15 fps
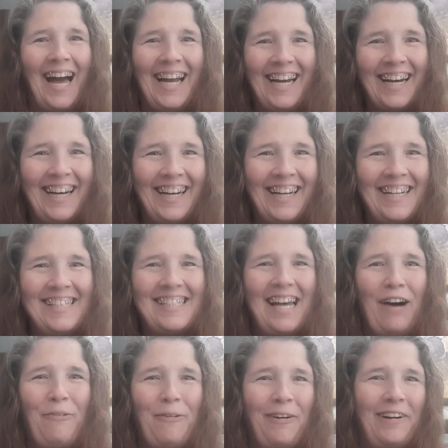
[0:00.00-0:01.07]
guys,
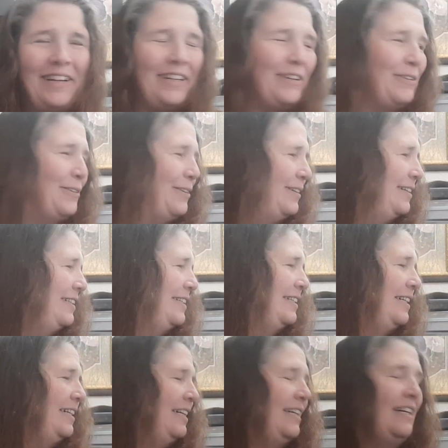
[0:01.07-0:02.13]
how are you?
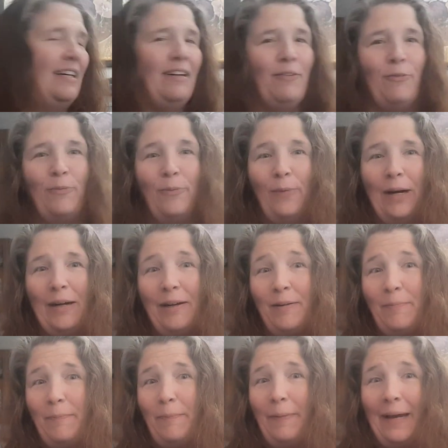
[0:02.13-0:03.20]

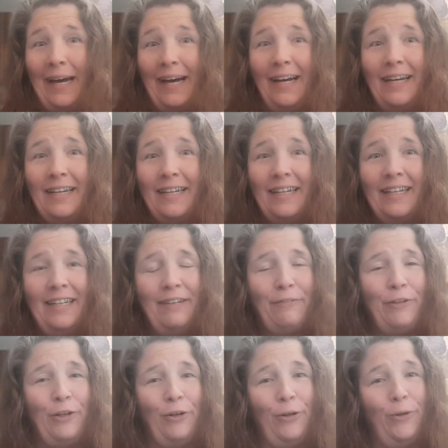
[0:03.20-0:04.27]
Welcome back. If
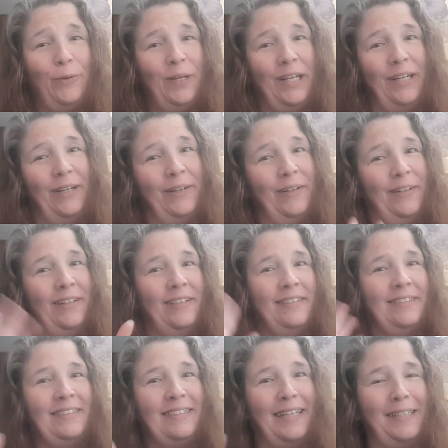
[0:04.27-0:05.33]
you're new here,
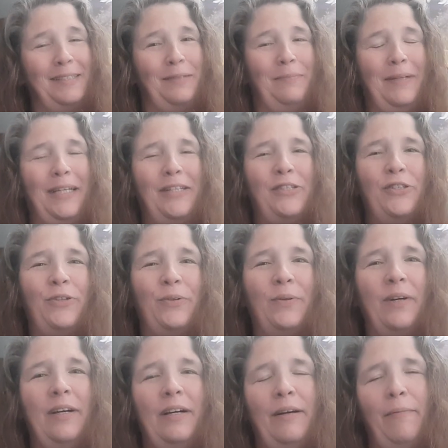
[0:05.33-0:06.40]
nice to meet you.
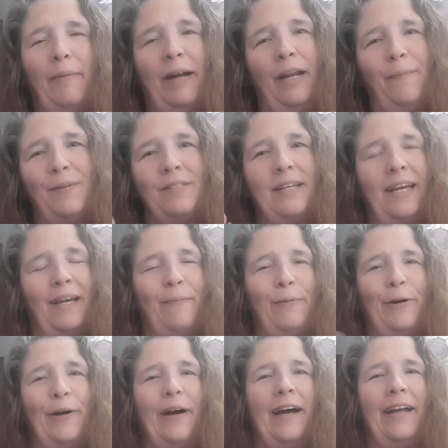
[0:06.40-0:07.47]
My name is
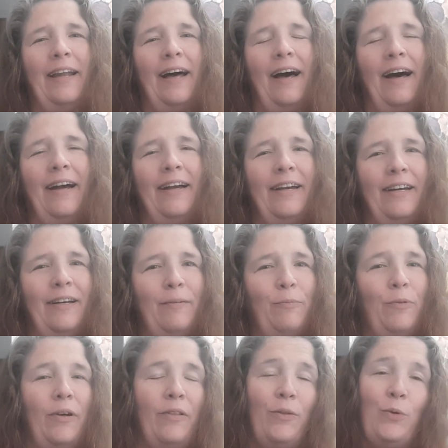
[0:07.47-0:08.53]
Amber and I am
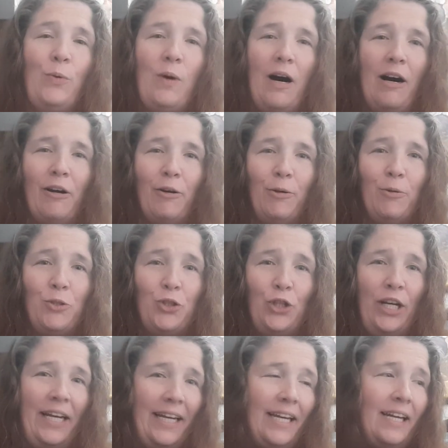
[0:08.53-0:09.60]
with Ooh Ah
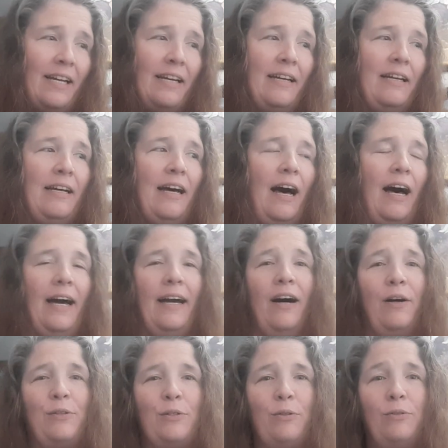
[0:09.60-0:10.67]
Crochet. I
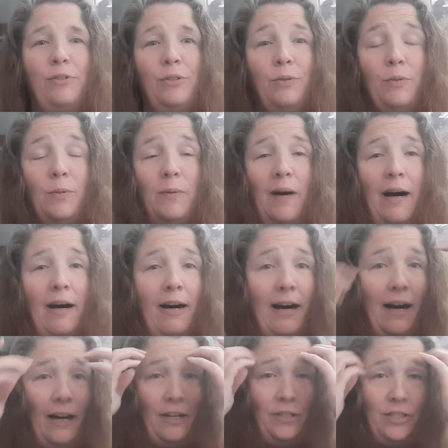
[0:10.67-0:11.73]
also do Ooh Ah
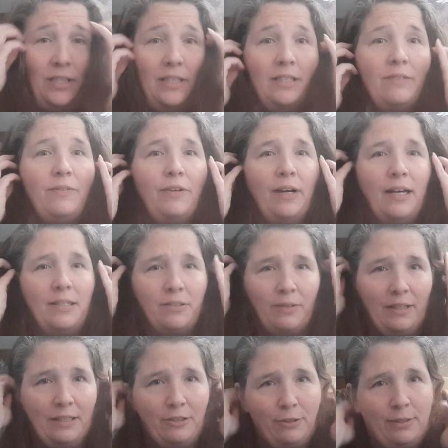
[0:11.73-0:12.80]
auctions. If you guys are
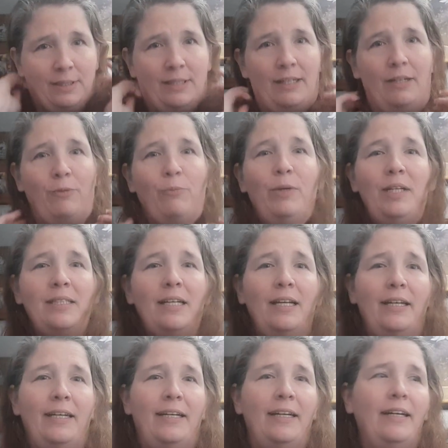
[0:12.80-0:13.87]
interested in
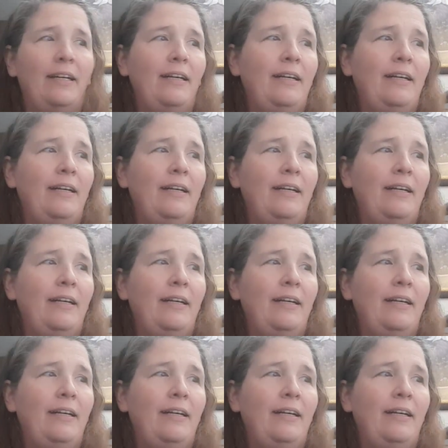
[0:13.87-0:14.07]
reselling,